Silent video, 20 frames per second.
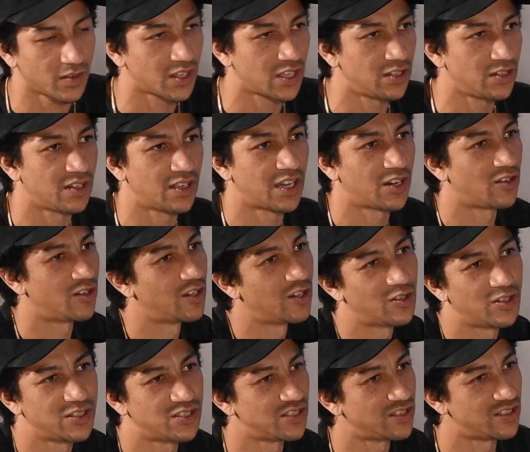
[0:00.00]
I don't
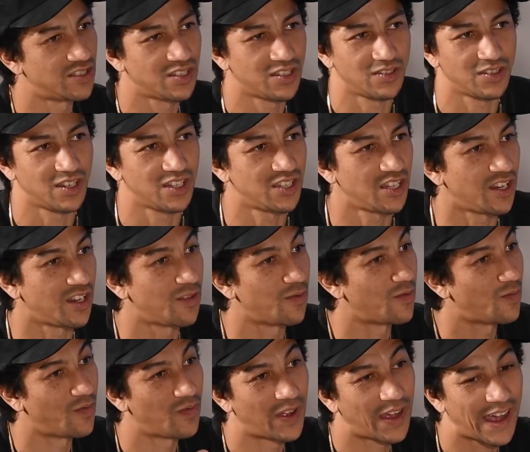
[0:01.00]
know,
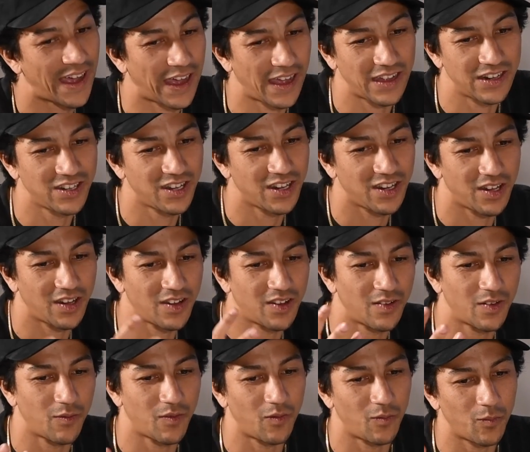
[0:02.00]
it didn't
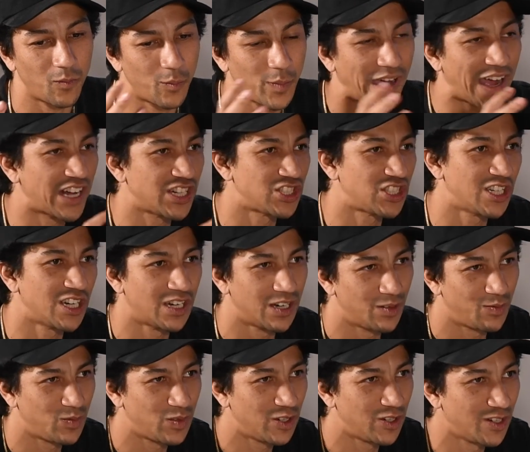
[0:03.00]
match up,
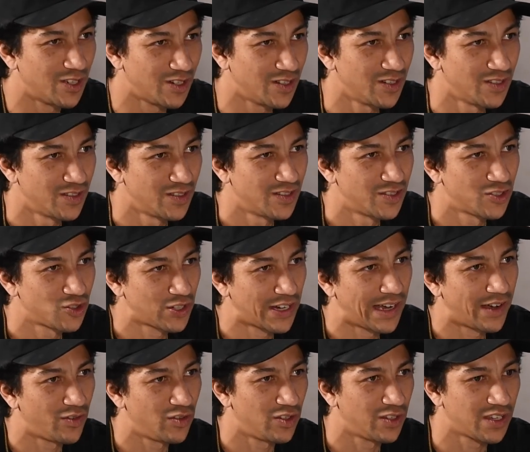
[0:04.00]
you know? Right.
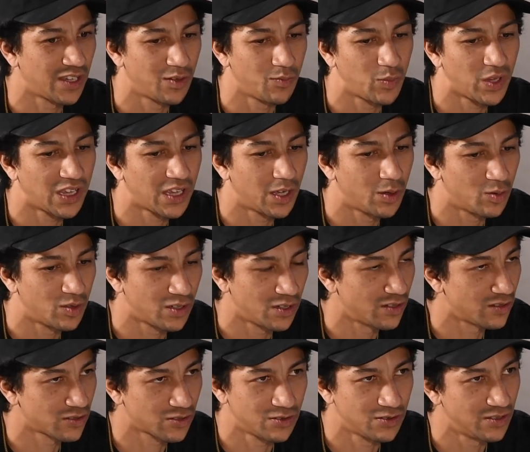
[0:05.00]
Traveling and being able to go to school.